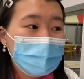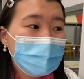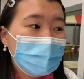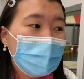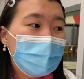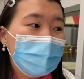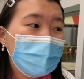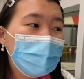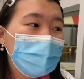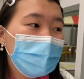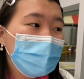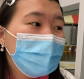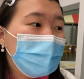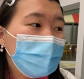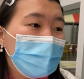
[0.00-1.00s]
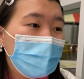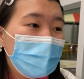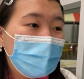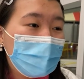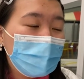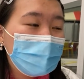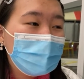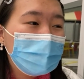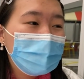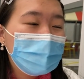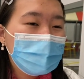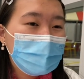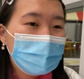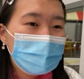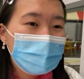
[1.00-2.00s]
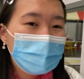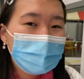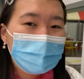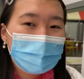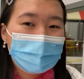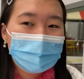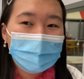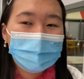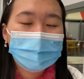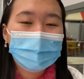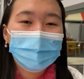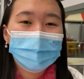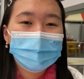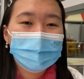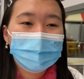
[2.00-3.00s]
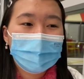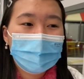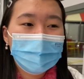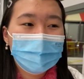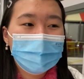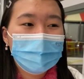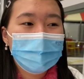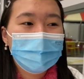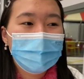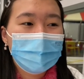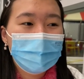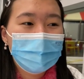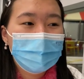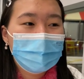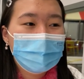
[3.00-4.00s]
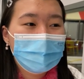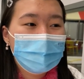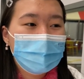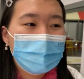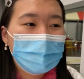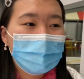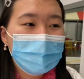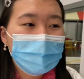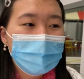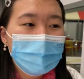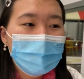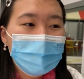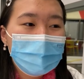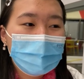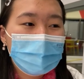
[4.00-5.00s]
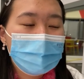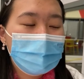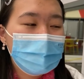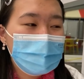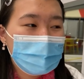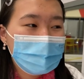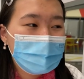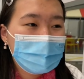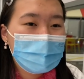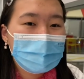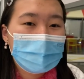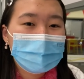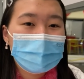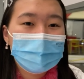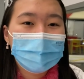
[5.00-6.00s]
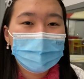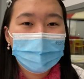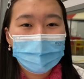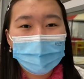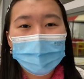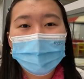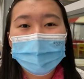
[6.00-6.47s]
And the more eco-friendly stuff we're surrounded with, the more we're going to become adjusted to that type of world.